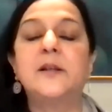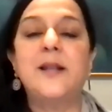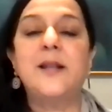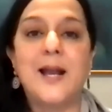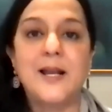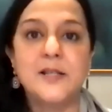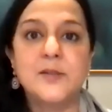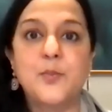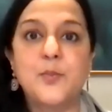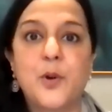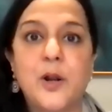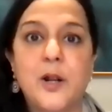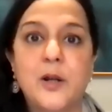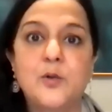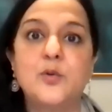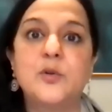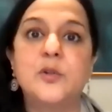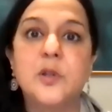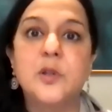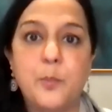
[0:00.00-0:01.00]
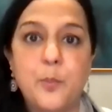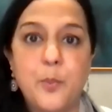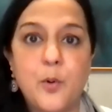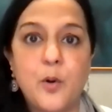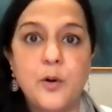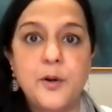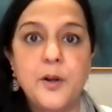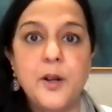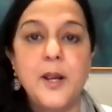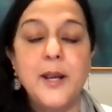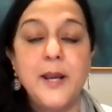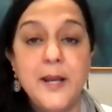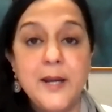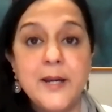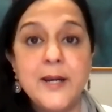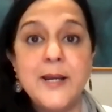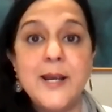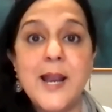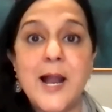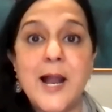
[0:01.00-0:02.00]
diaspora to support
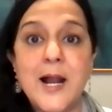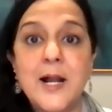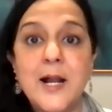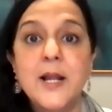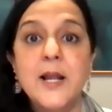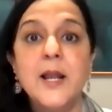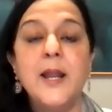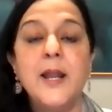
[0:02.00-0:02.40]
India